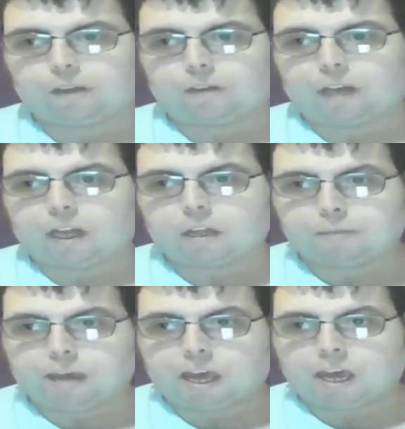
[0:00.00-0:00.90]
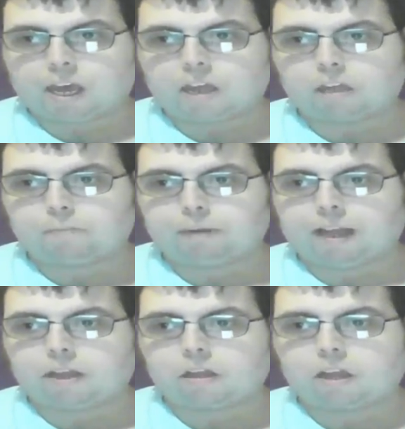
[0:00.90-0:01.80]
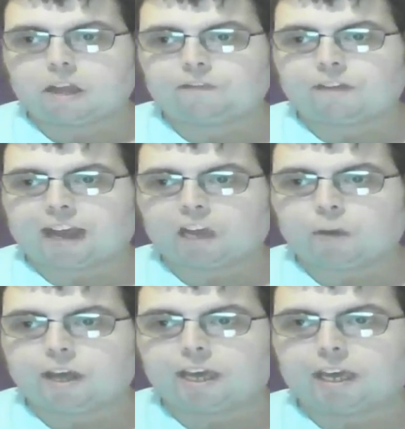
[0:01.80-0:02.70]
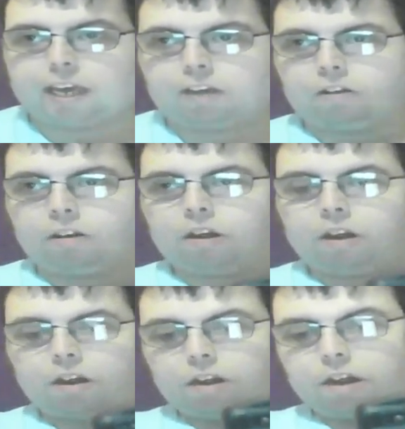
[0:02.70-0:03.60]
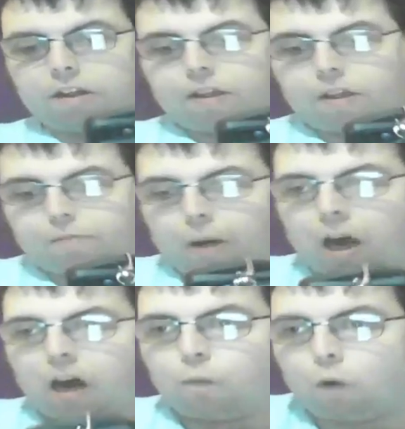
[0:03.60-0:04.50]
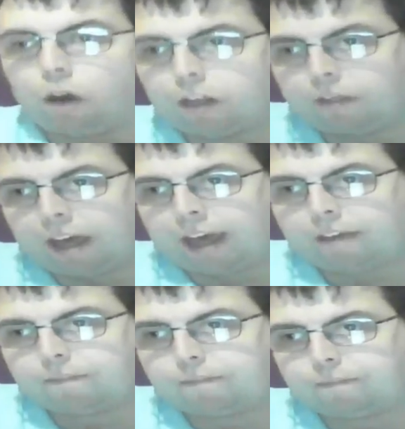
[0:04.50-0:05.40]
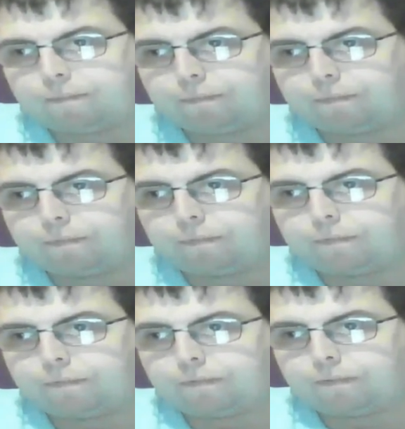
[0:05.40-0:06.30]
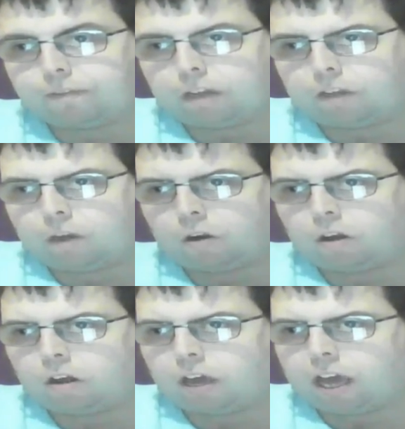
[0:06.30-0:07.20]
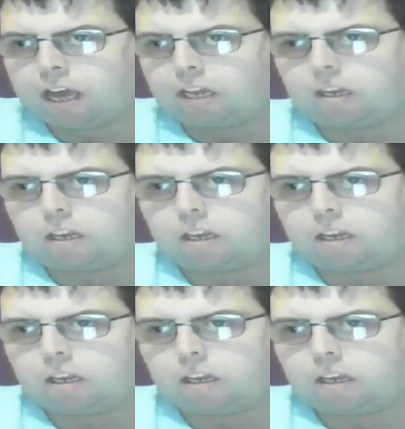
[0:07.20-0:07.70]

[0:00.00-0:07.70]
the letter B is Blitz Evacuee, and this is part one of that. Now there are eight